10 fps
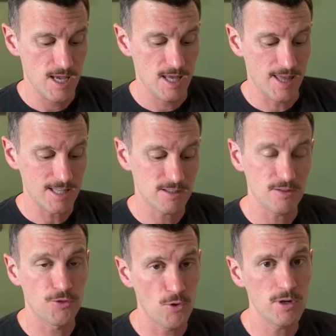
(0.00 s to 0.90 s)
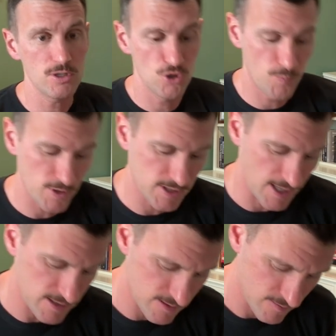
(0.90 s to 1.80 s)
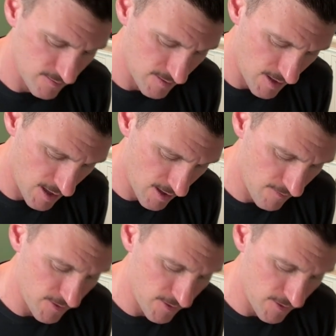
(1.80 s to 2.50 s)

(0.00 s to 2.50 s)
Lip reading: That's 32% of